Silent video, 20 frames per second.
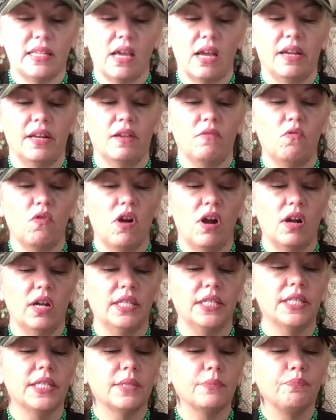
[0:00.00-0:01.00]
kind of
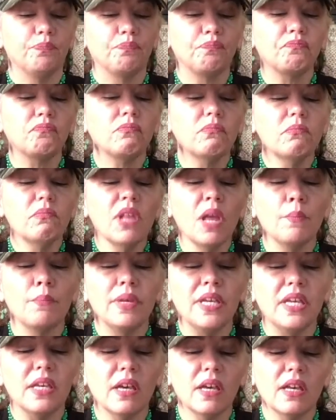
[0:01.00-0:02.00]
wands
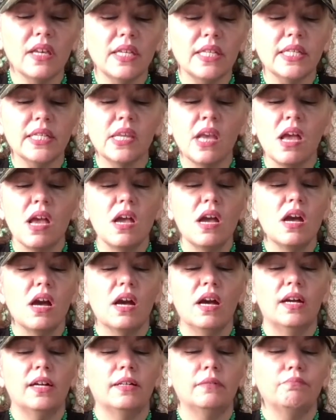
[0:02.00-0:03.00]
because
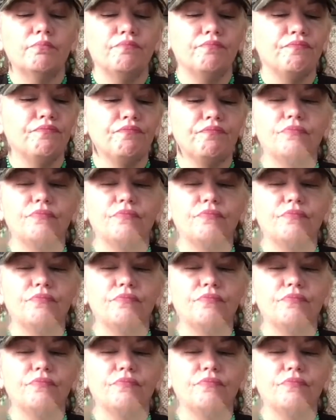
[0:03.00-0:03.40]
um,